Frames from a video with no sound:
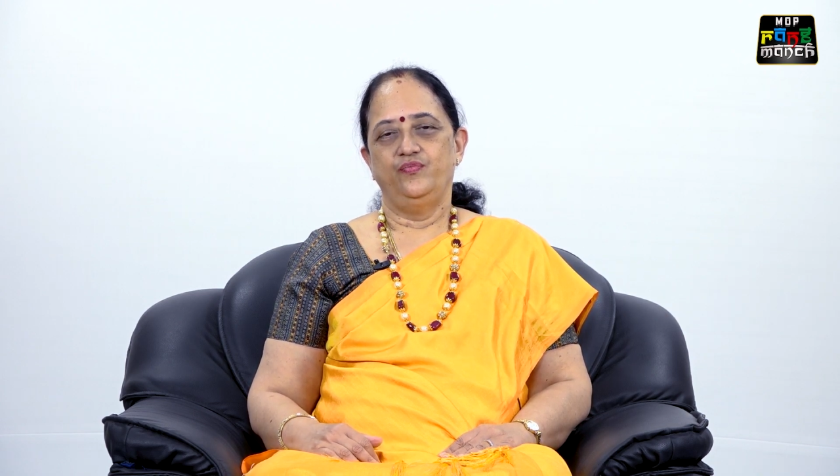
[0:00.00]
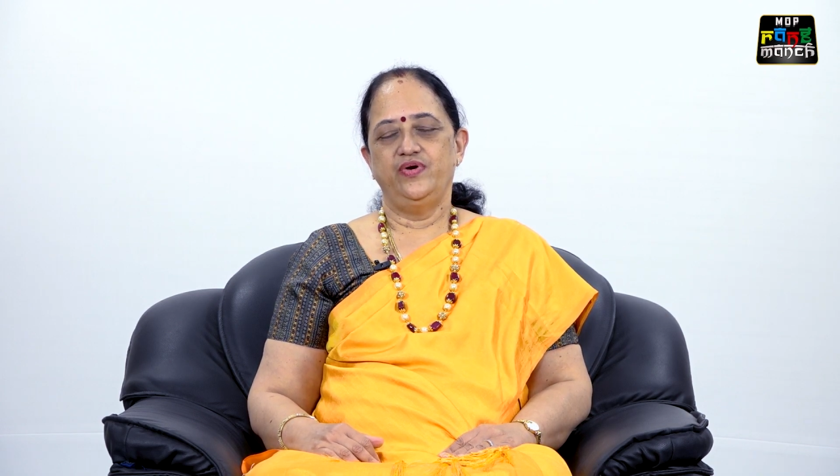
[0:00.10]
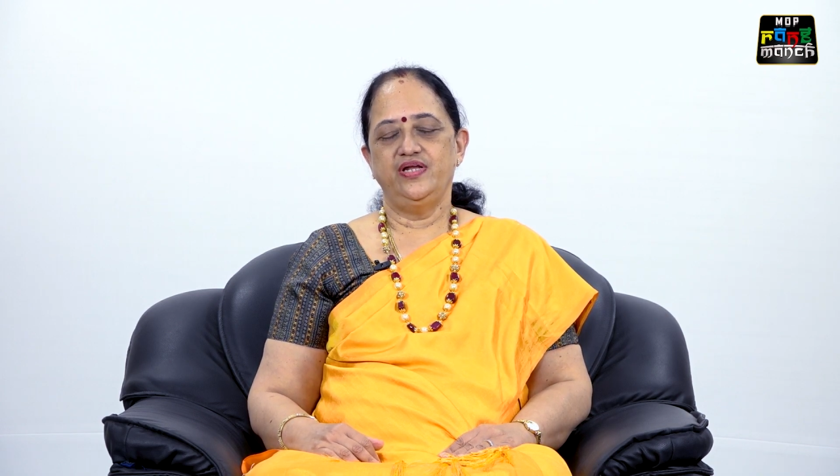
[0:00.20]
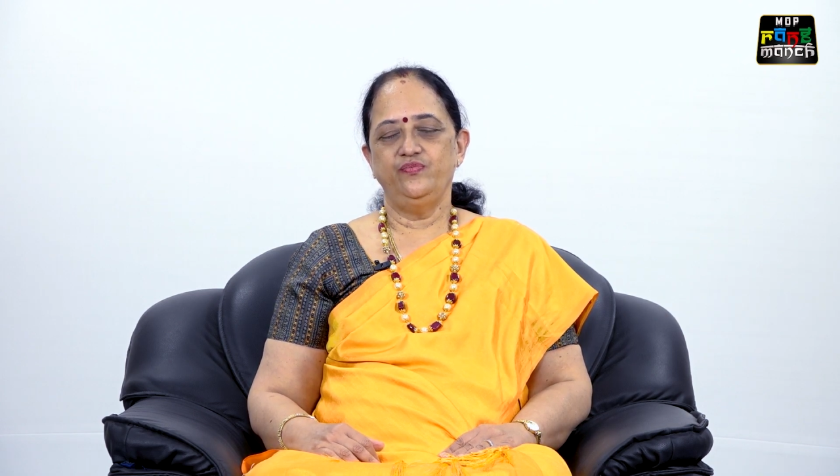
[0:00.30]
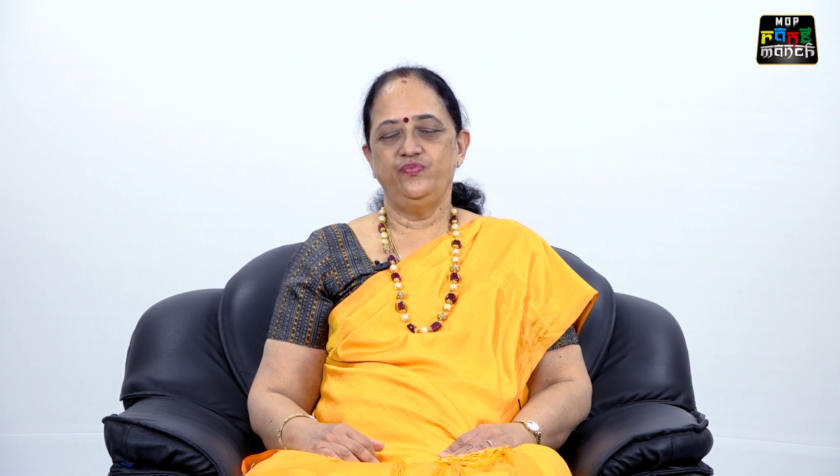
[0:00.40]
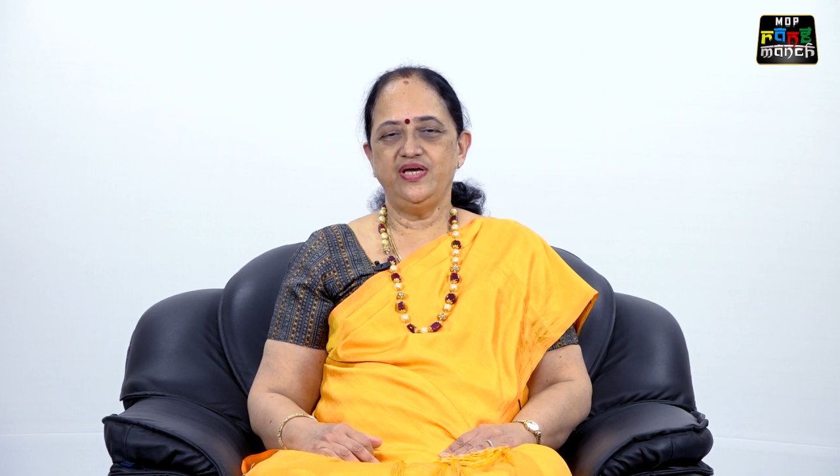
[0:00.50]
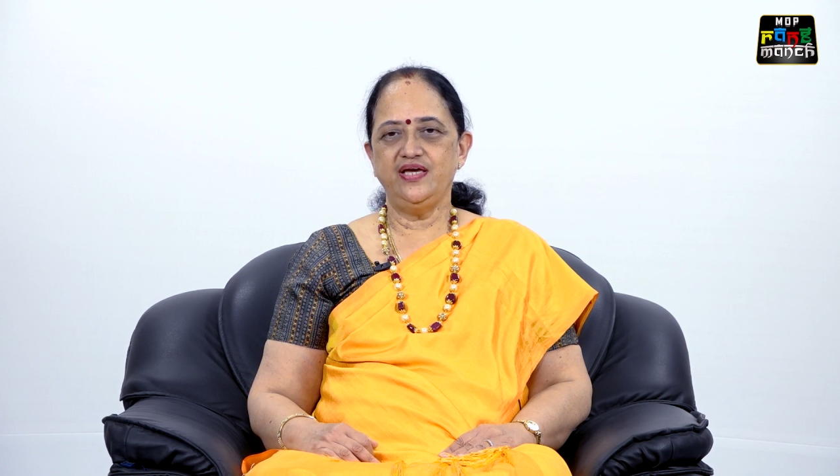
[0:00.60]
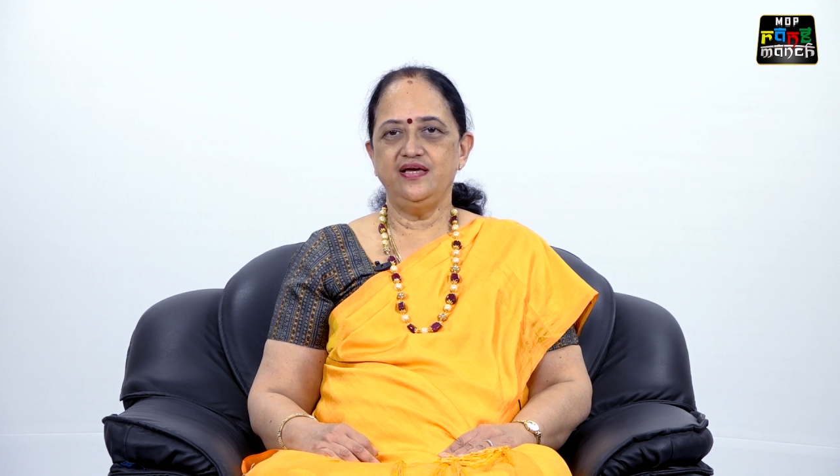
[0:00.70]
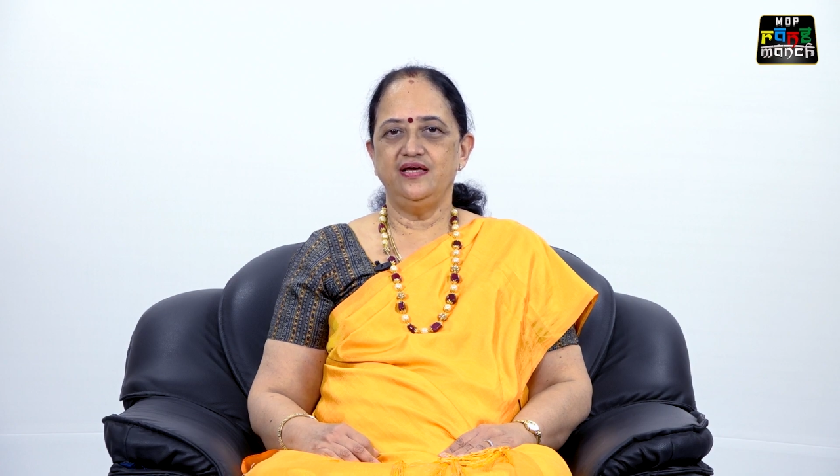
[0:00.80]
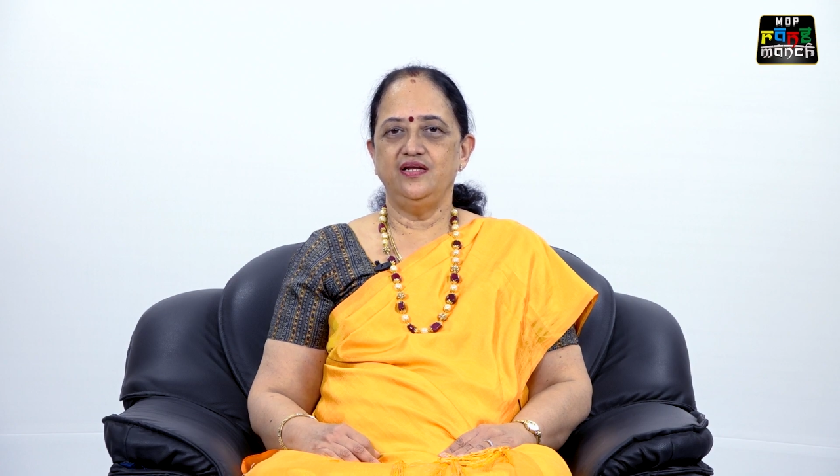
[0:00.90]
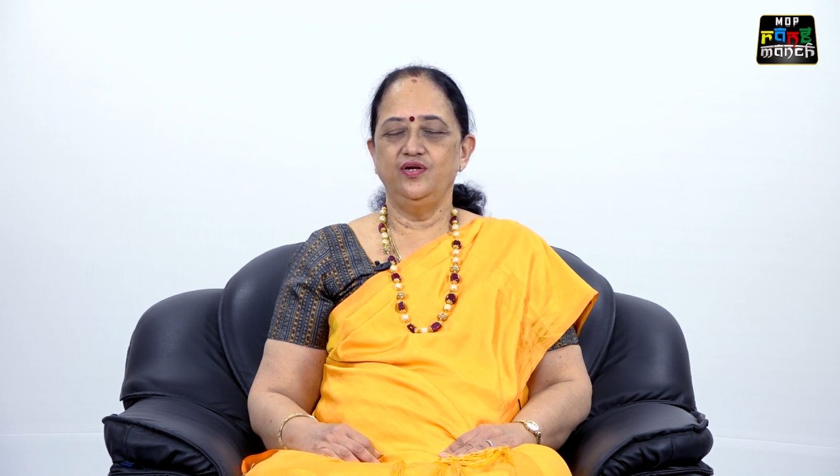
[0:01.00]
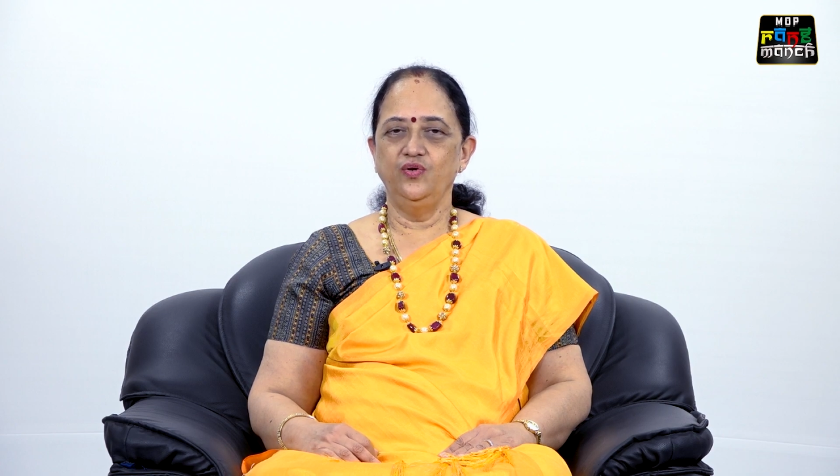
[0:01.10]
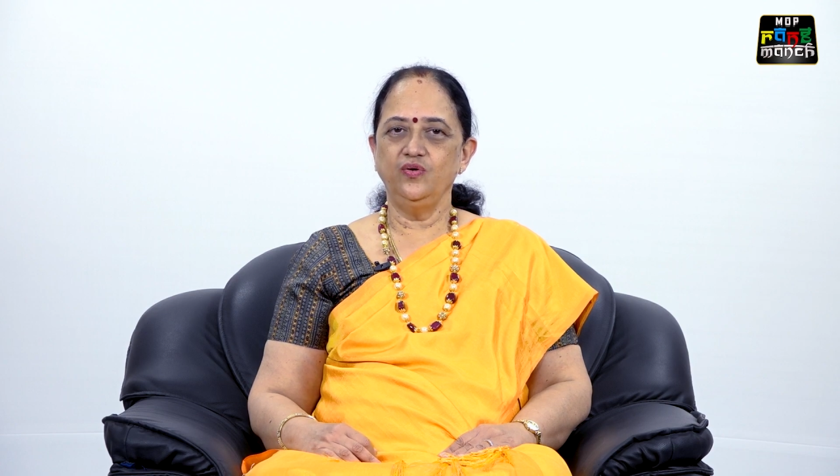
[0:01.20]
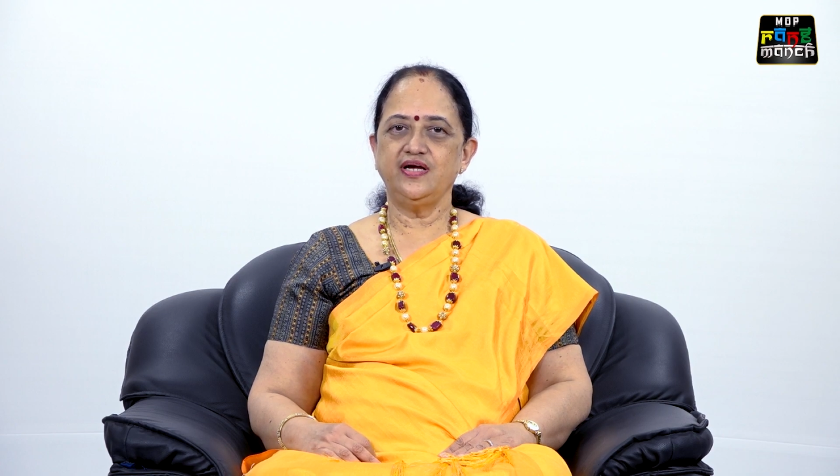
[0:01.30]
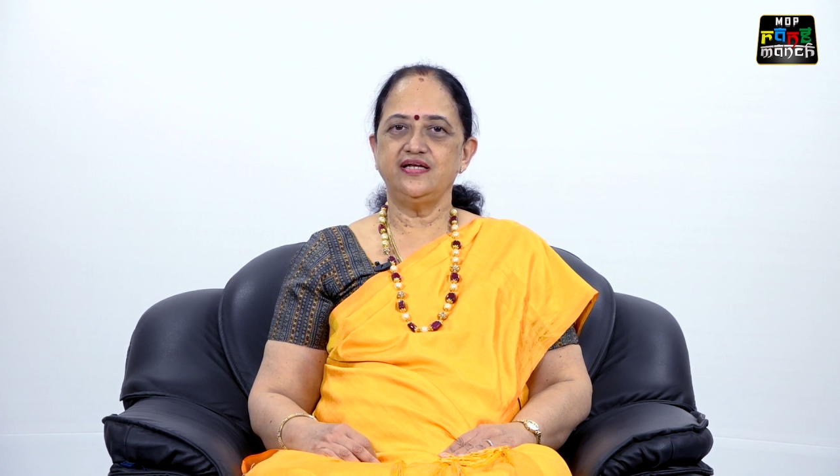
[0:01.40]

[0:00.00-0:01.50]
when we look